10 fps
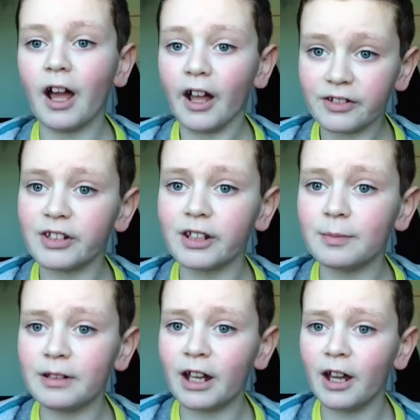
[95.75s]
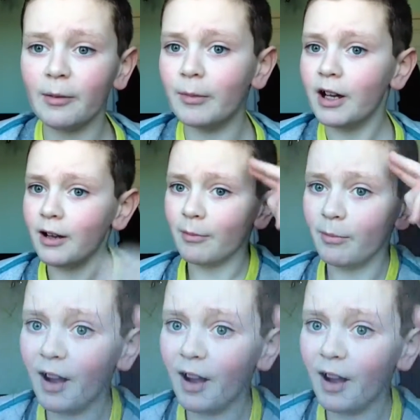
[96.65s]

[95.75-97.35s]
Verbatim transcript: at 6 pm. Bye.